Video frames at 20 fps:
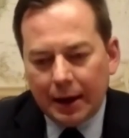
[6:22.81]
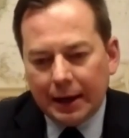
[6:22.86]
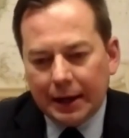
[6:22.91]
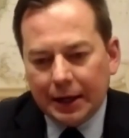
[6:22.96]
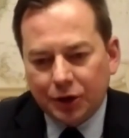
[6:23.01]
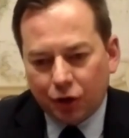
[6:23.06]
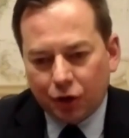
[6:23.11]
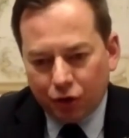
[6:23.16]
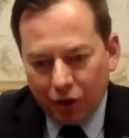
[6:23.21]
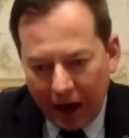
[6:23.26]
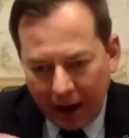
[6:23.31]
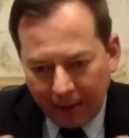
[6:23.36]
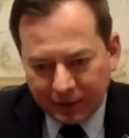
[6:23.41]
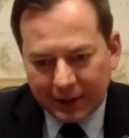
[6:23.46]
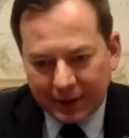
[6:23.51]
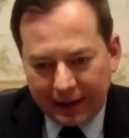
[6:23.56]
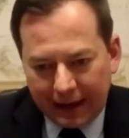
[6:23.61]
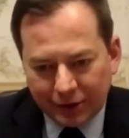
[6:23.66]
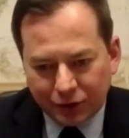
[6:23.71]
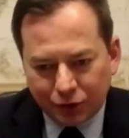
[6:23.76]
into crimes
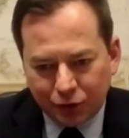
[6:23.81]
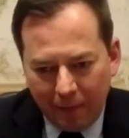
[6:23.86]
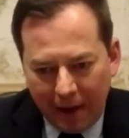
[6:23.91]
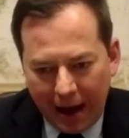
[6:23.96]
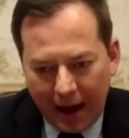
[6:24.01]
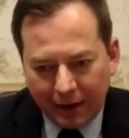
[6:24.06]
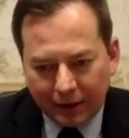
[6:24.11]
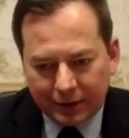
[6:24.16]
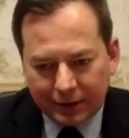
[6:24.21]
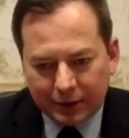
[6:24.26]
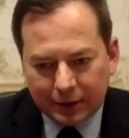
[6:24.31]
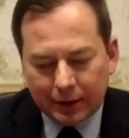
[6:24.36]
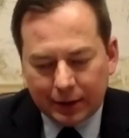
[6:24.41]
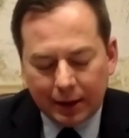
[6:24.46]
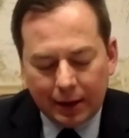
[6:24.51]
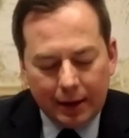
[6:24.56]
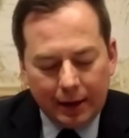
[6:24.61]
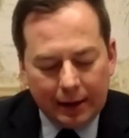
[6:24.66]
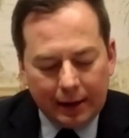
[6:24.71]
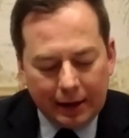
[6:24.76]
against humanity,
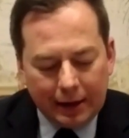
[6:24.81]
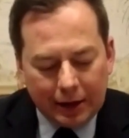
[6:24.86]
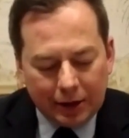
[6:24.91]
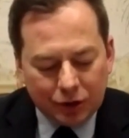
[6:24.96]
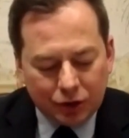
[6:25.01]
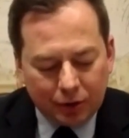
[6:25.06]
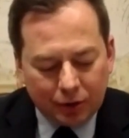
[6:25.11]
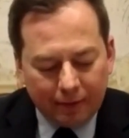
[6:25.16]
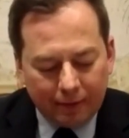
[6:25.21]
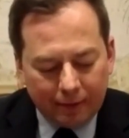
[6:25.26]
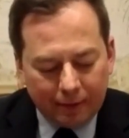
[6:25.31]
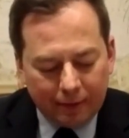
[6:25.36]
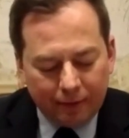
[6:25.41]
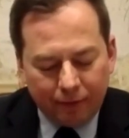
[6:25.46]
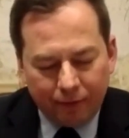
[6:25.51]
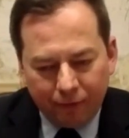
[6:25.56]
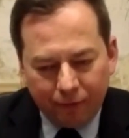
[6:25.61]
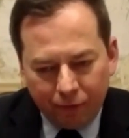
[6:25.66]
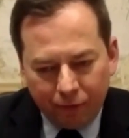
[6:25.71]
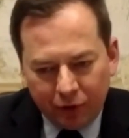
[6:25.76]
into
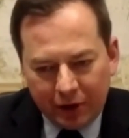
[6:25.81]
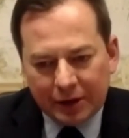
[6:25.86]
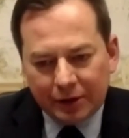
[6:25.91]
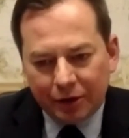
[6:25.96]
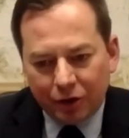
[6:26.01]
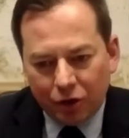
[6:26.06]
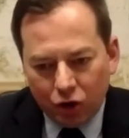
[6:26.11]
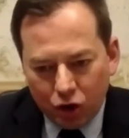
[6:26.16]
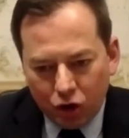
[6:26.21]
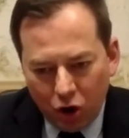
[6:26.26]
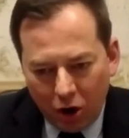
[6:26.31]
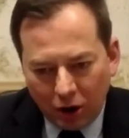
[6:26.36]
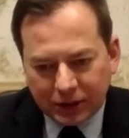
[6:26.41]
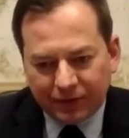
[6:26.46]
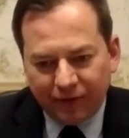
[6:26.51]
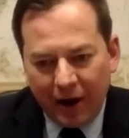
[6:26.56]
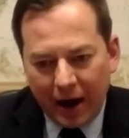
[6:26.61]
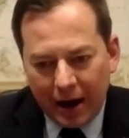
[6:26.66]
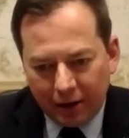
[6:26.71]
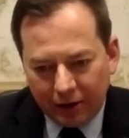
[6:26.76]
really gross
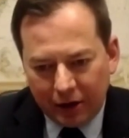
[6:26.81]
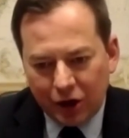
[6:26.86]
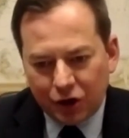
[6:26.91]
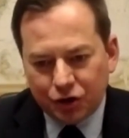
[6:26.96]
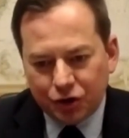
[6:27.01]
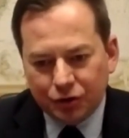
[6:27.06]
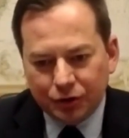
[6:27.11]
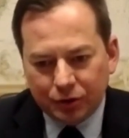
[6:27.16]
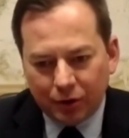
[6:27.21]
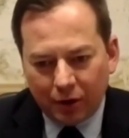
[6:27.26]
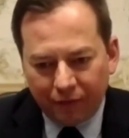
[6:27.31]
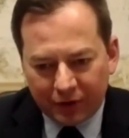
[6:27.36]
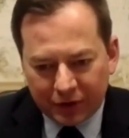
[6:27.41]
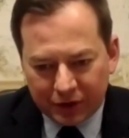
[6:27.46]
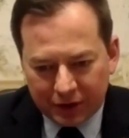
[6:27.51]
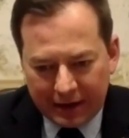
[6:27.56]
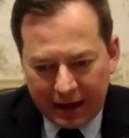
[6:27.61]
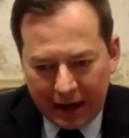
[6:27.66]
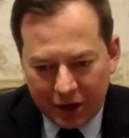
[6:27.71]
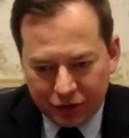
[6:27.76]
violations of
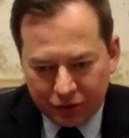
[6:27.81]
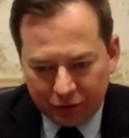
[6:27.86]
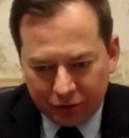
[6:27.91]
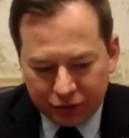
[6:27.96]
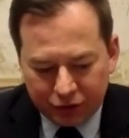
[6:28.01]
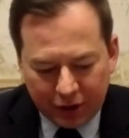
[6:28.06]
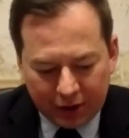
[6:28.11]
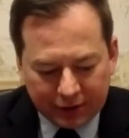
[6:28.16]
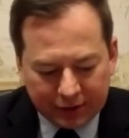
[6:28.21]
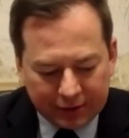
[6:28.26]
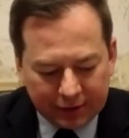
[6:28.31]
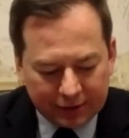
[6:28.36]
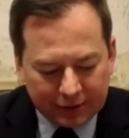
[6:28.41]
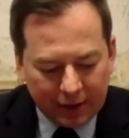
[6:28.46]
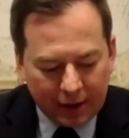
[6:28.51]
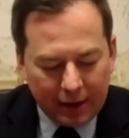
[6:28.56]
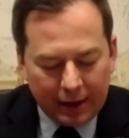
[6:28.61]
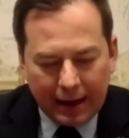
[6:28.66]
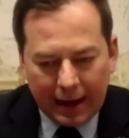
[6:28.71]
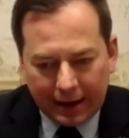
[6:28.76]
international justice
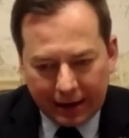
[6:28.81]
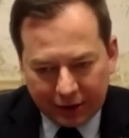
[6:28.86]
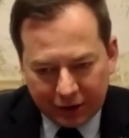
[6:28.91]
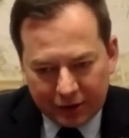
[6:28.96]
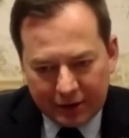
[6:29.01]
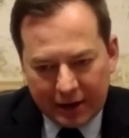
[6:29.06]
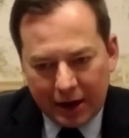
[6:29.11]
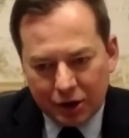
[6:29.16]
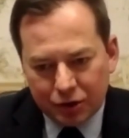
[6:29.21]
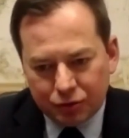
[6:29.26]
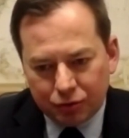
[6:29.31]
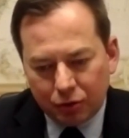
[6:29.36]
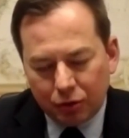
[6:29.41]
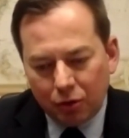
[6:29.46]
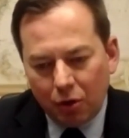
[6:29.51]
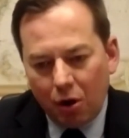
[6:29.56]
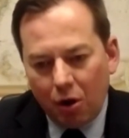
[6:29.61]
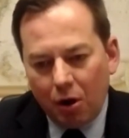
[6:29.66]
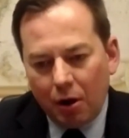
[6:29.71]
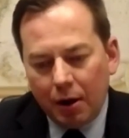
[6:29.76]
and international
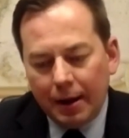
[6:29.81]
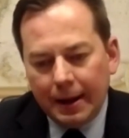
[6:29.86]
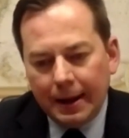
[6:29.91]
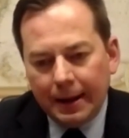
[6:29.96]
law.